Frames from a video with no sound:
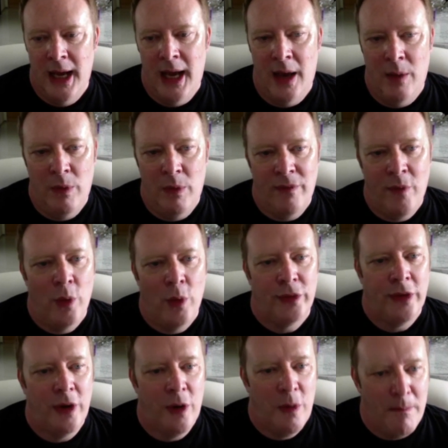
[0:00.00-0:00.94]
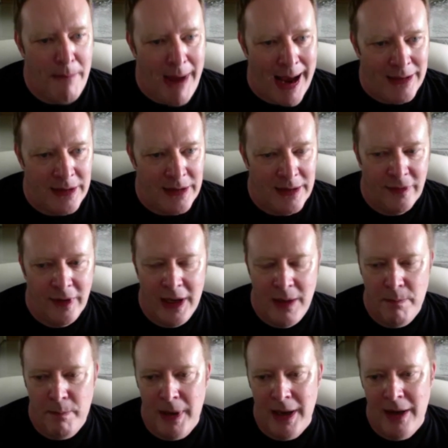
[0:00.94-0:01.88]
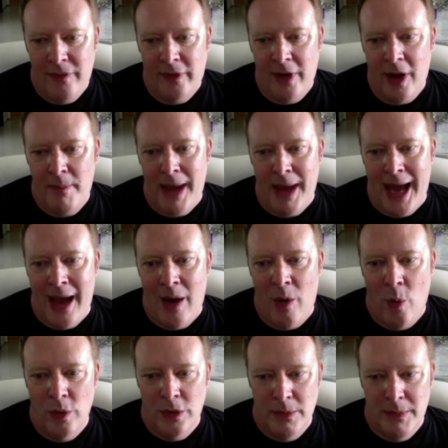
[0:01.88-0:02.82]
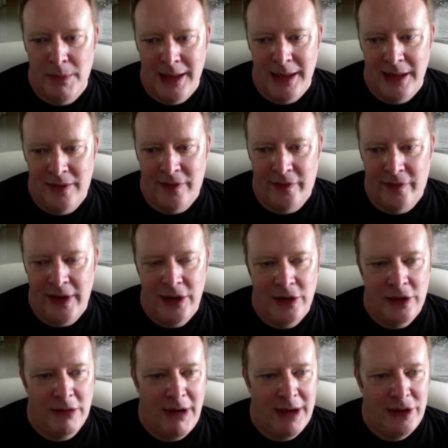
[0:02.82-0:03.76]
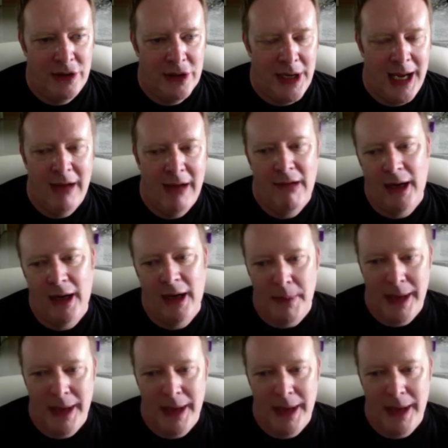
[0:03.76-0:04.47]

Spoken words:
We've also massively beefed up our automated feature engineering.